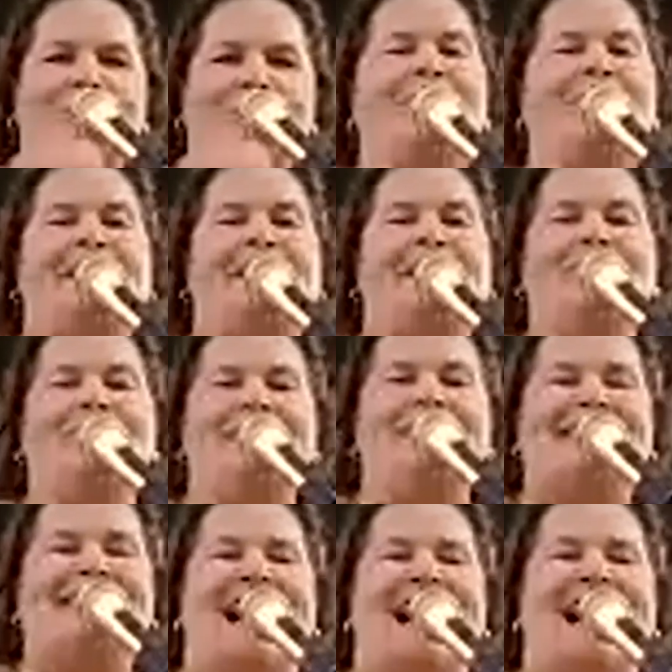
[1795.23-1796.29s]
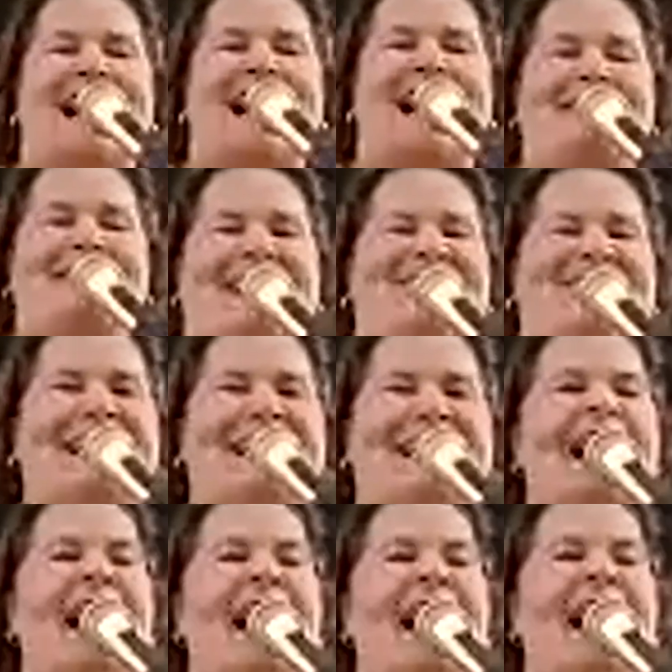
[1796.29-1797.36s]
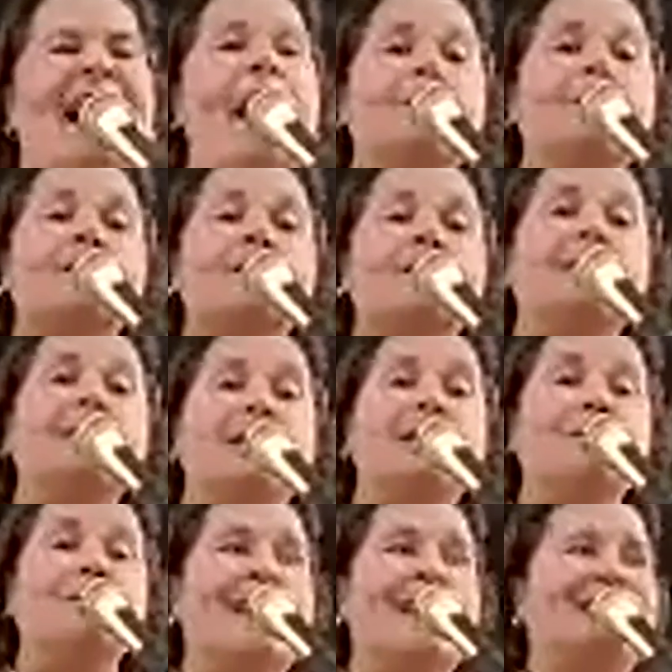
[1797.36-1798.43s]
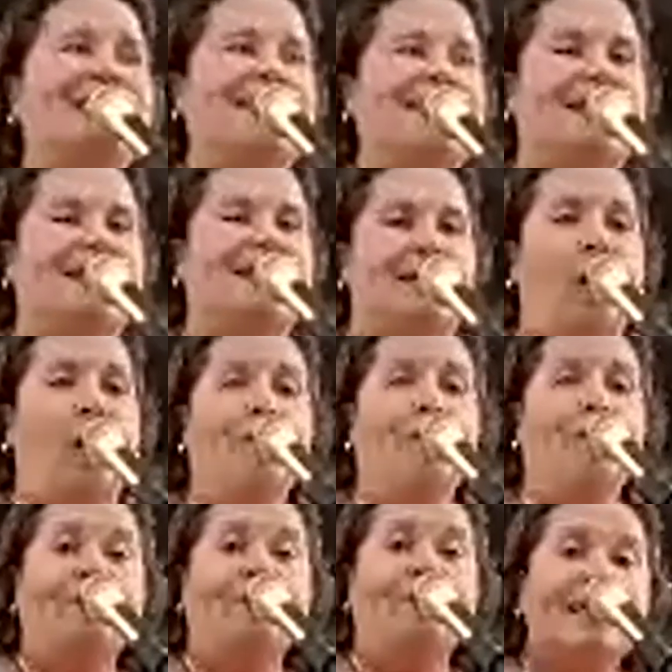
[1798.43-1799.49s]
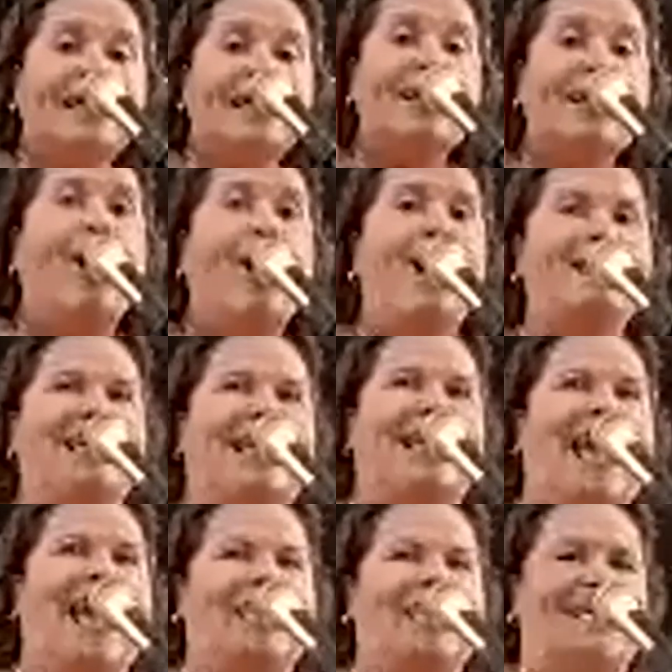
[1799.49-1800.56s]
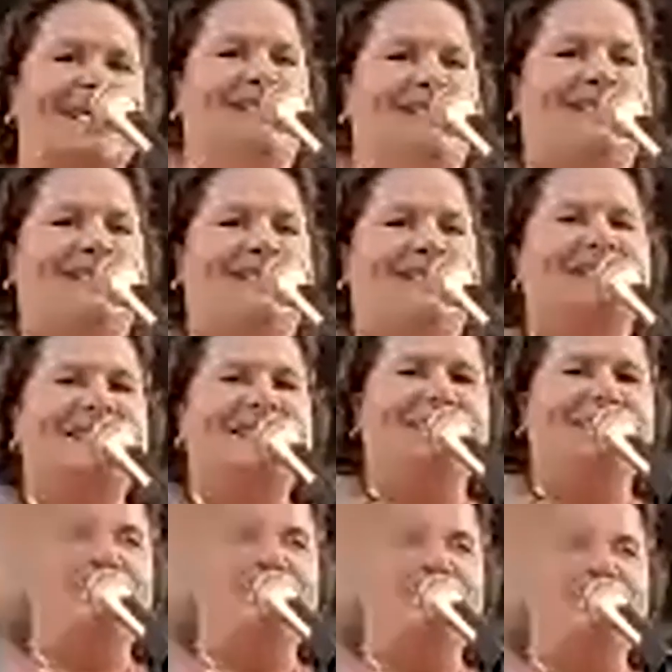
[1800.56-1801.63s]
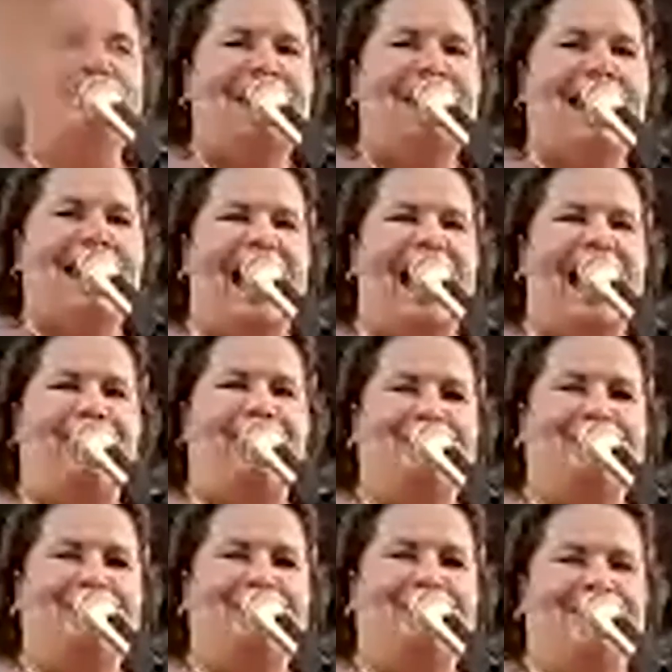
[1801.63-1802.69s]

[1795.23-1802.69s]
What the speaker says: Follow me at Tomkomedy, and we'll see you next year. Hopefully all together. We out.